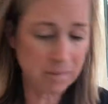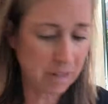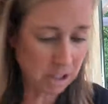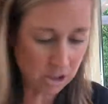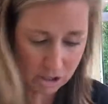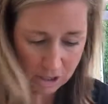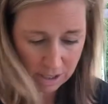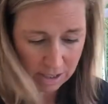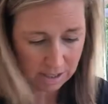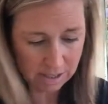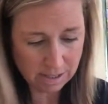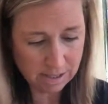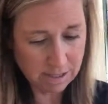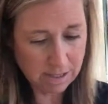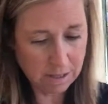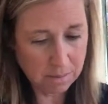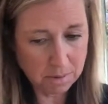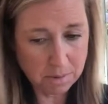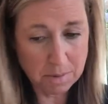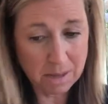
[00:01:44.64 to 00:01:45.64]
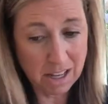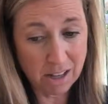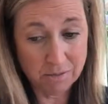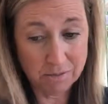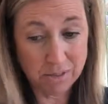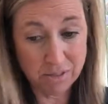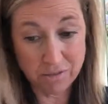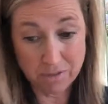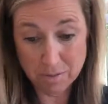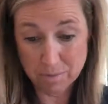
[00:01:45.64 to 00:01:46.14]
it just seemed to be
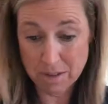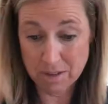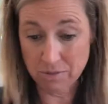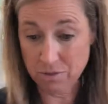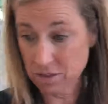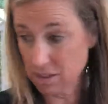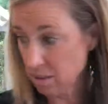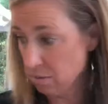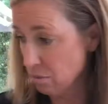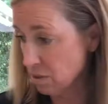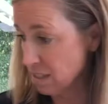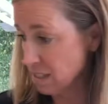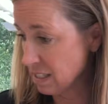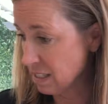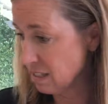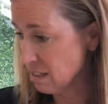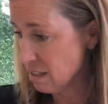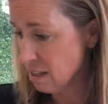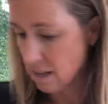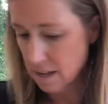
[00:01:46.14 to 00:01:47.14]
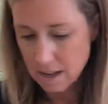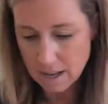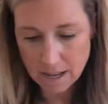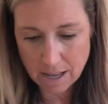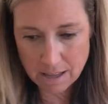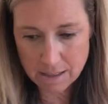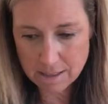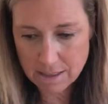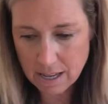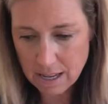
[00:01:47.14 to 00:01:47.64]
helpful for me for some reason.
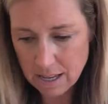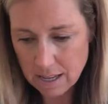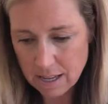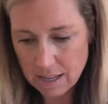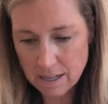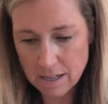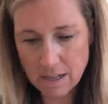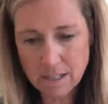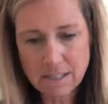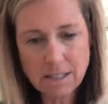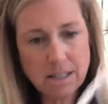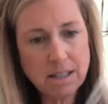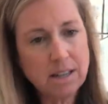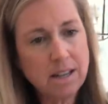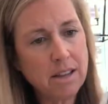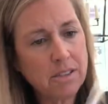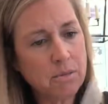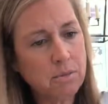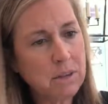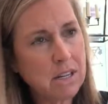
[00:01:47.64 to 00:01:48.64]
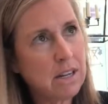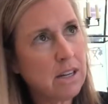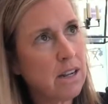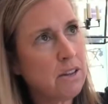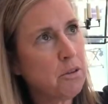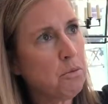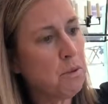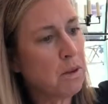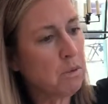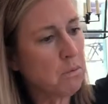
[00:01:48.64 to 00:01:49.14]
And then we did
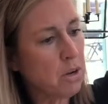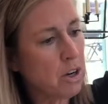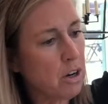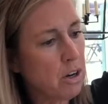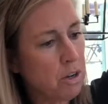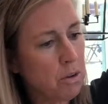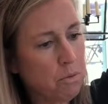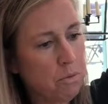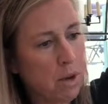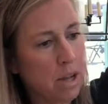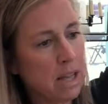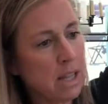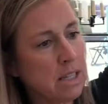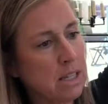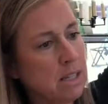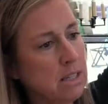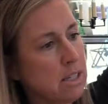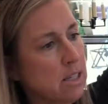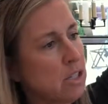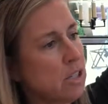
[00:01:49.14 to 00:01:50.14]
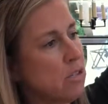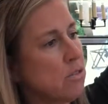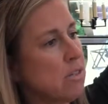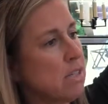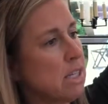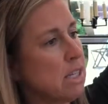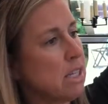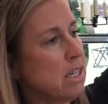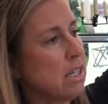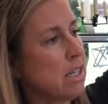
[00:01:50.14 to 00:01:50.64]
another one where it was
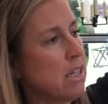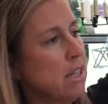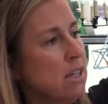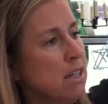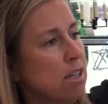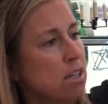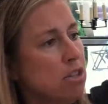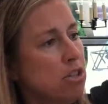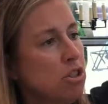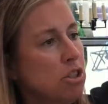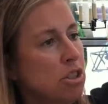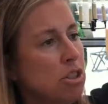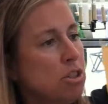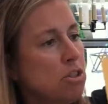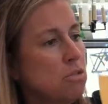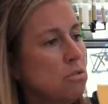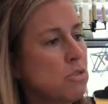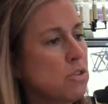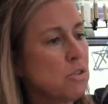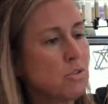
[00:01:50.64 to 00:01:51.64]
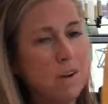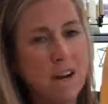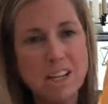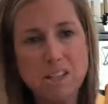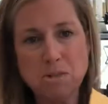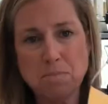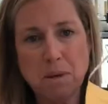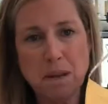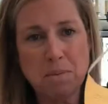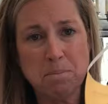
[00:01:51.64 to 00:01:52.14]
using just
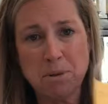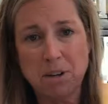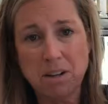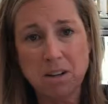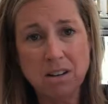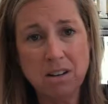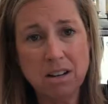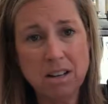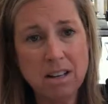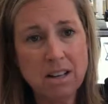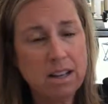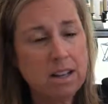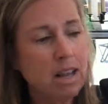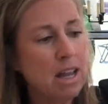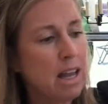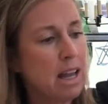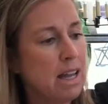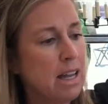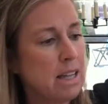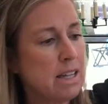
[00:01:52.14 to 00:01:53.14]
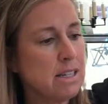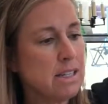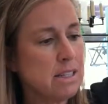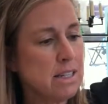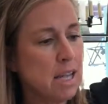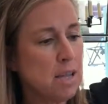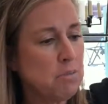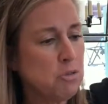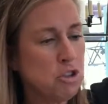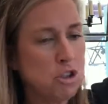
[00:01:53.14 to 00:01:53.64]
scratch paper and
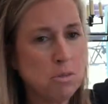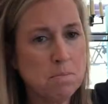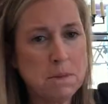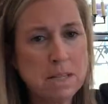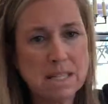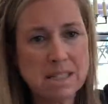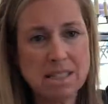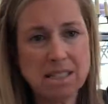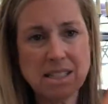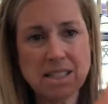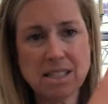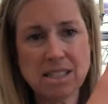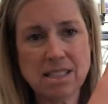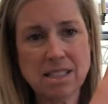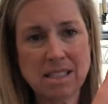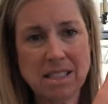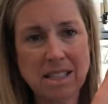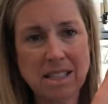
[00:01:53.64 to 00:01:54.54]
taped two pieces